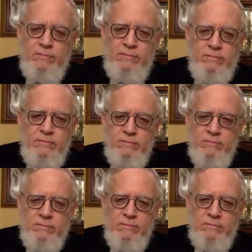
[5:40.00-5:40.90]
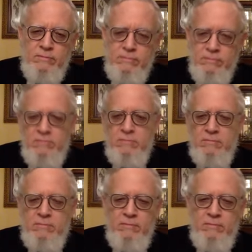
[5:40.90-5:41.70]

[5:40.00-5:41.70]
(silence)